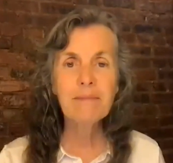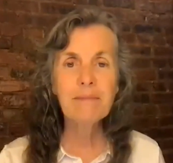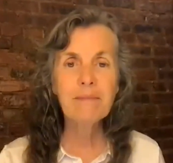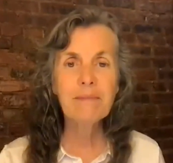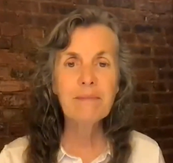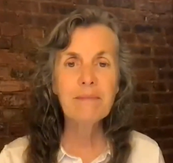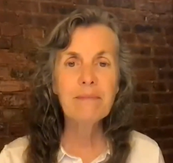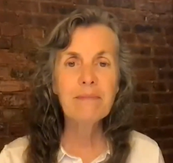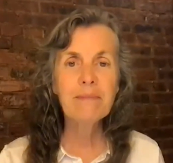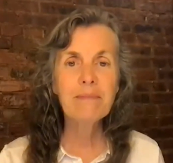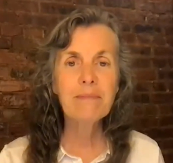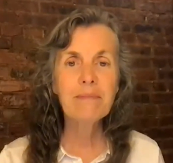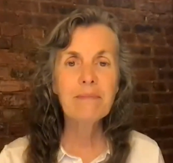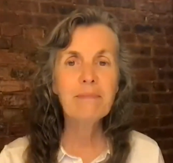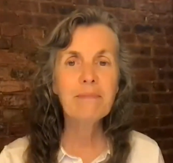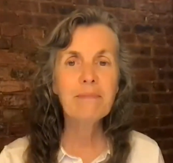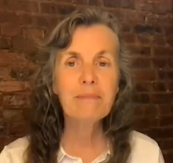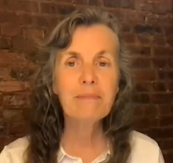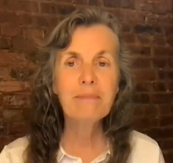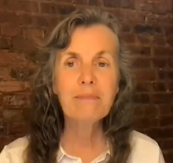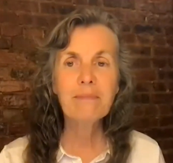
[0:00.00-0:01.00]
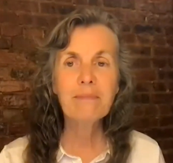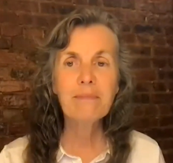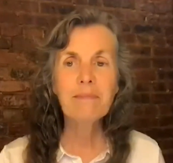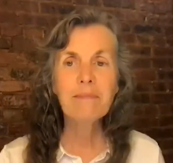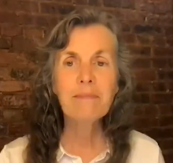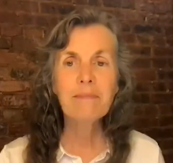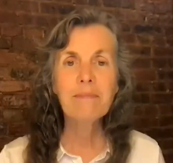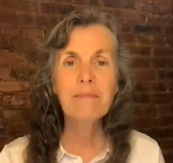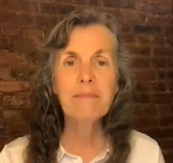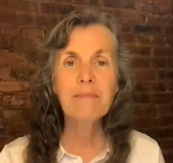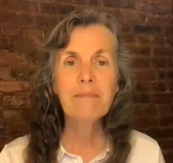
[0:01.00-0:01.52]

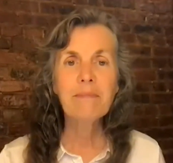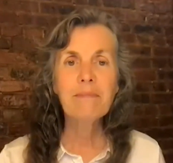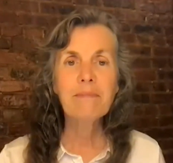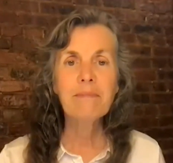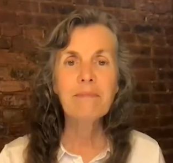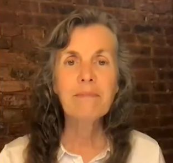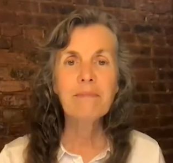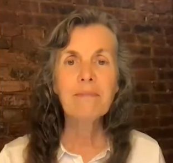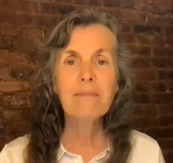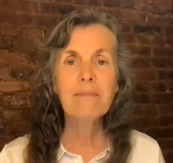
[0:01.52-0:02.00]
No one is speaking in this clip.